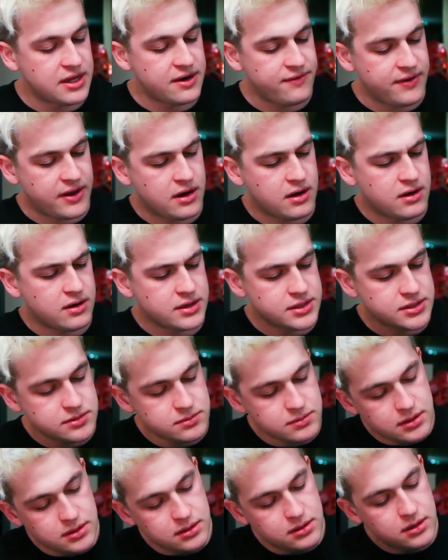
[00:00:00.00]
Hair on this
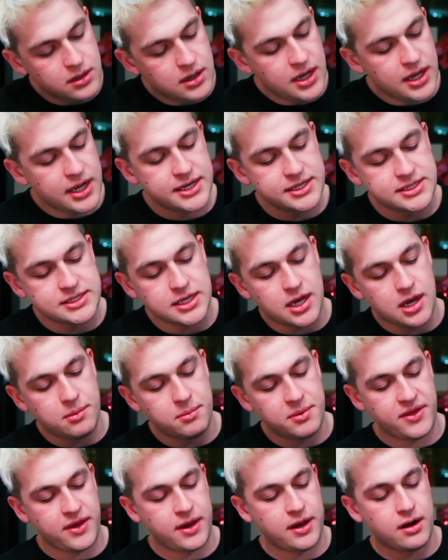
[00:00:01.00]
one. It doesn't
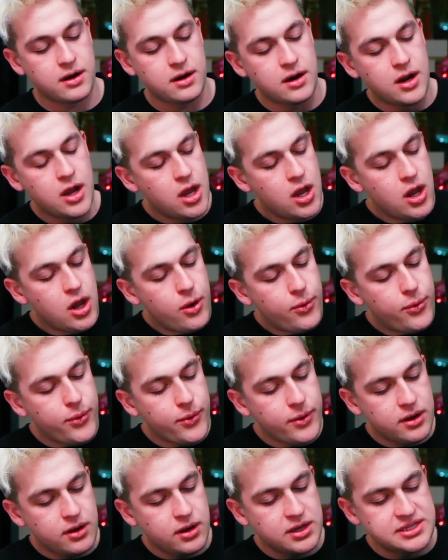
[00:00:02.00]
come with hair.
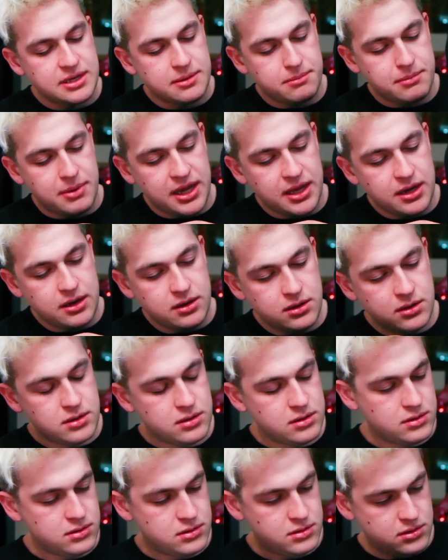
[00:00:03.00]
Is that mine?
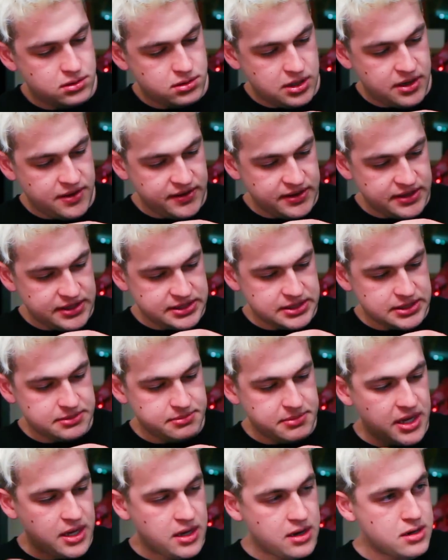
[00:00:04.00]
I think this is
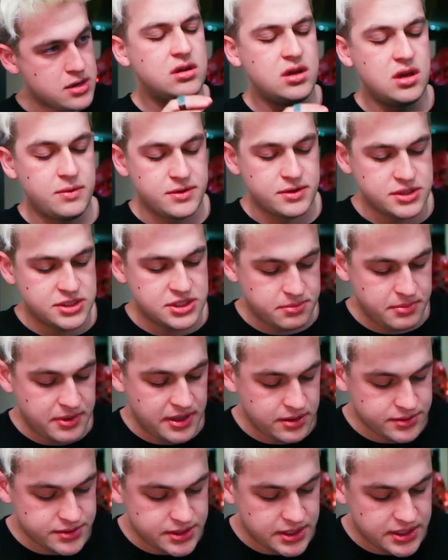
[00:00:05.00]
my hair. Oh, there's
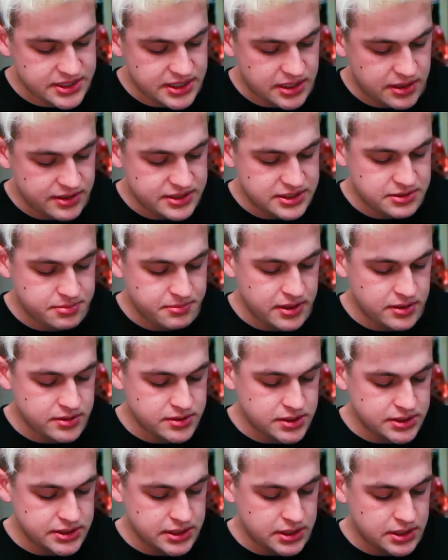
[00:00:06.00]
tomato sauce. How did tomato
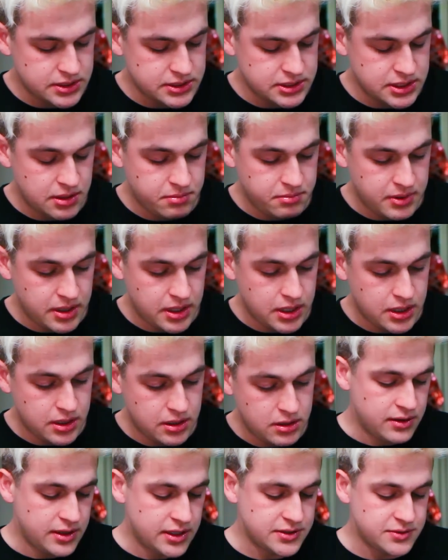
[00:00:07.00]
sauce get on the top of my
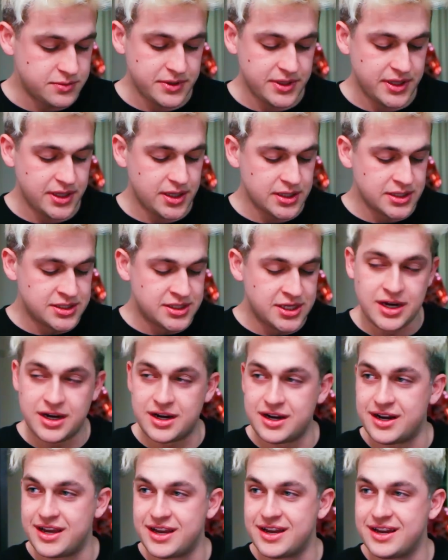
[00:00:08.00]
head? That's really
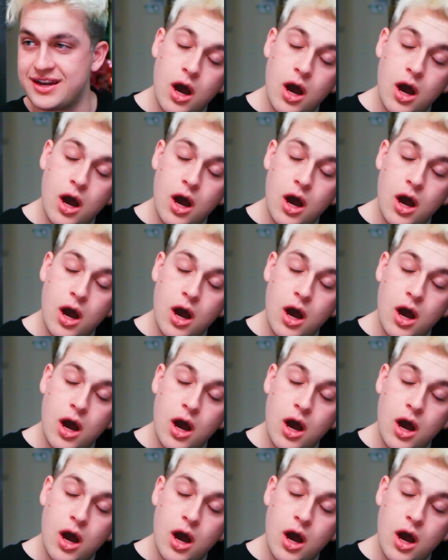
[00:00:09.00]
concerning.